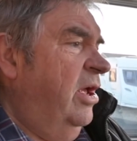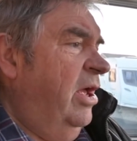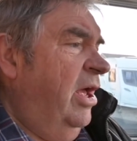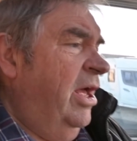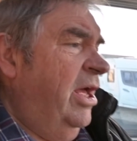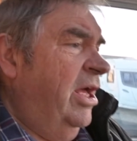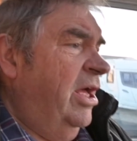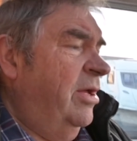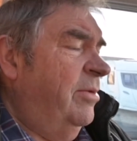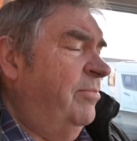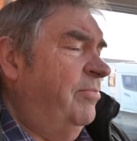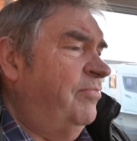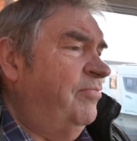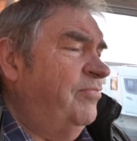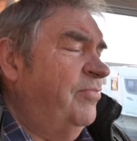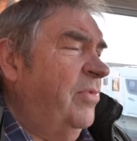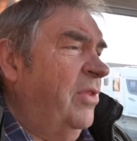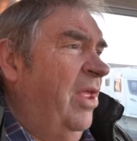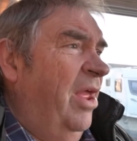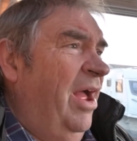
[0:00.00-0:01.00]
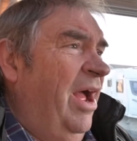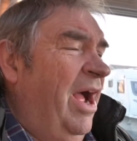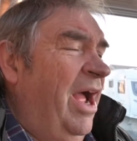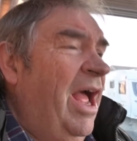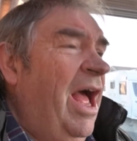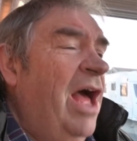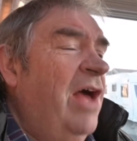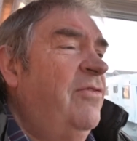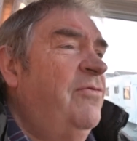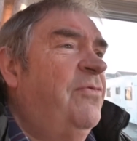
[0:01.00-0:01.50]
I
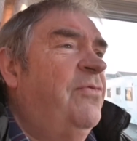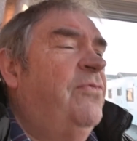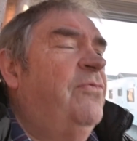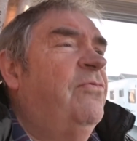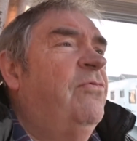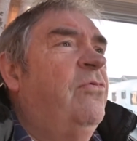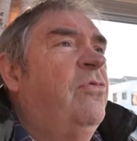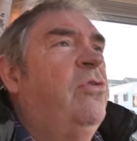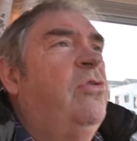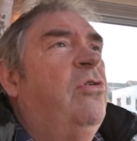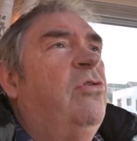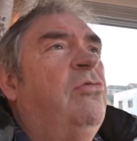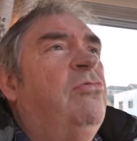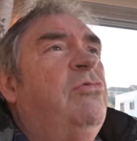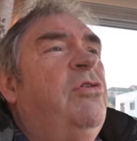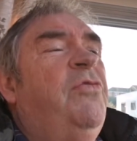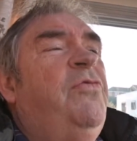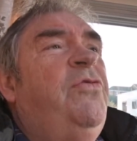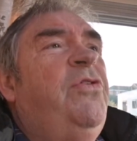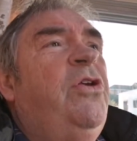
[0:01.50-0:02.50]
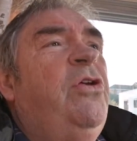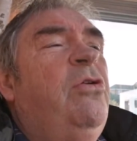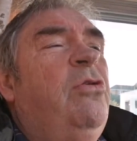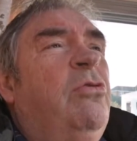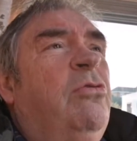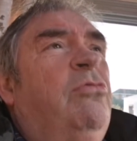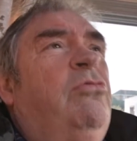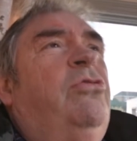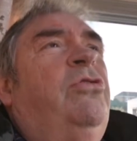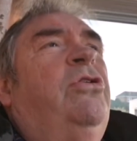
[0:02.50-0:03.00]
have
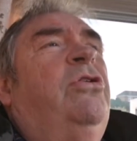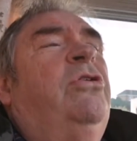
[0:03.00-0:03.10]
reviewed